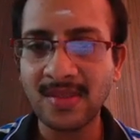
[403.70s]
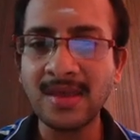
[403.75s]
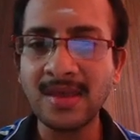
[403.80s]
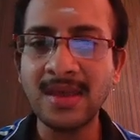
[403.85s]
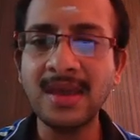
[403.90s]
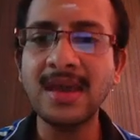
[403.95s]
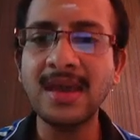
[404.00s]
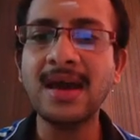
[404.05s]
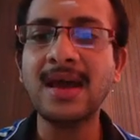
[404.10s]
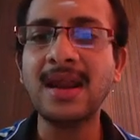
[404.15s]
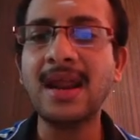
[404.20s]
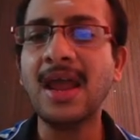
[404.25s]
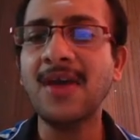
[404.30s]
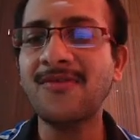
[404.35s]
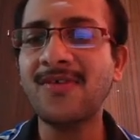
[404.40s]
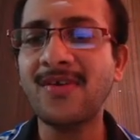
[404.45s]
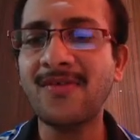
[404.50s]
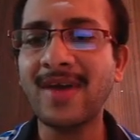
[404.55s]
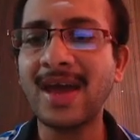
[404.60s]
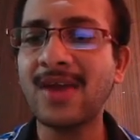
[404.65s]
here
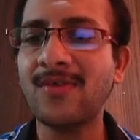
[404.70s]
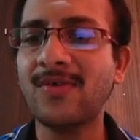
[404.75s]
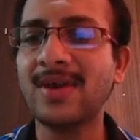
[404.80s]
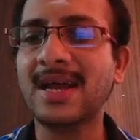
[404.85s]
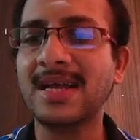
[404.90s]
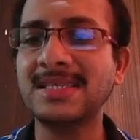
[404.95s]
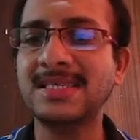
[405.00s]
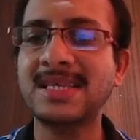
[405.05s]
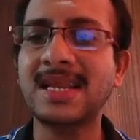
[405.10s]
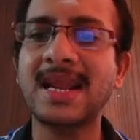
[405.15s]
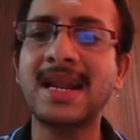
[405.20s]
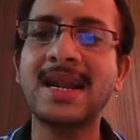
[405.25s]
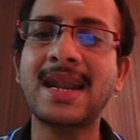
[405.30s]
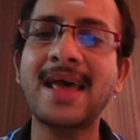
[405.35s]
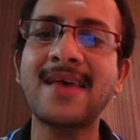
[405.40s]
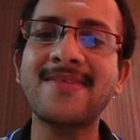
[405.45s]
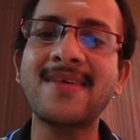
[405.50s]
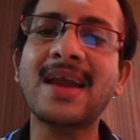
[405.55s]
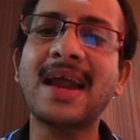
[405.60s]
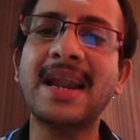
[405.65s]
everywhere we consider it
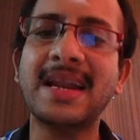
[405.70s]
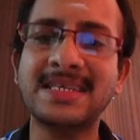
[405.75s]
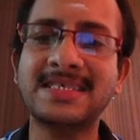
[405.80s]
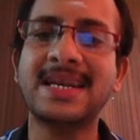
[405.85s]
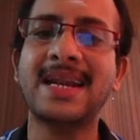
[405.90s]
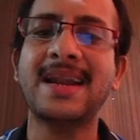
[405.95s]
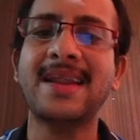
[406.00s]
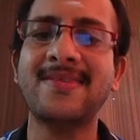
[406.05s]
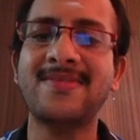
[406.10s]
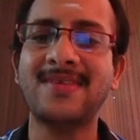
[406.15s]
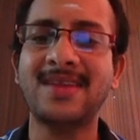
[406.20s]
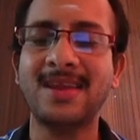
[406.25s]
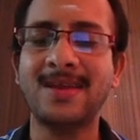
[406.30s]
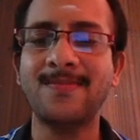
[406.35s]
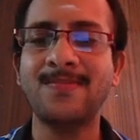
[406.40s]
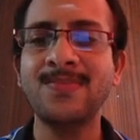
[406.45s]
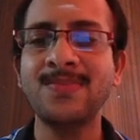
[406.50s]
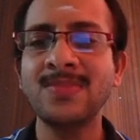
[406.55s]
as a conditional density.